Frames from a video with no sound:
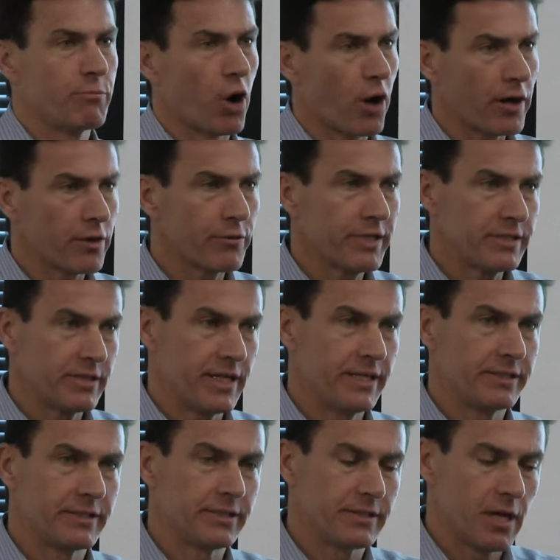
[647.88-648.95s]
And part of the reason
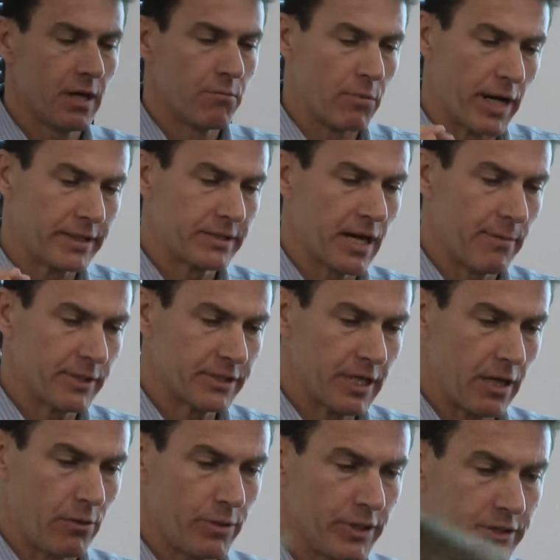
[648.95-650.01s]
is, is Mike
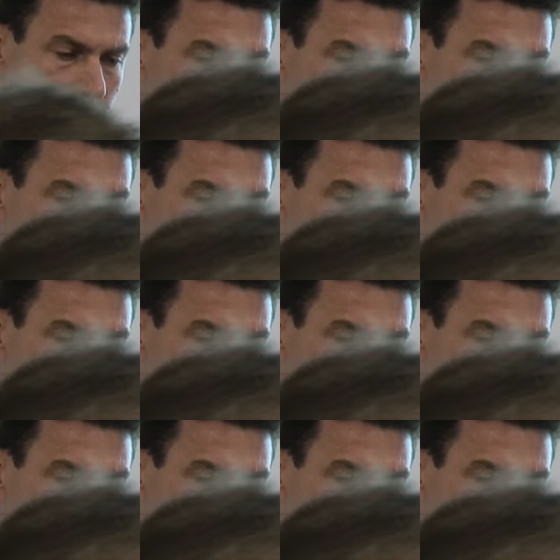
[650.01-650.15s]
Tomasello and his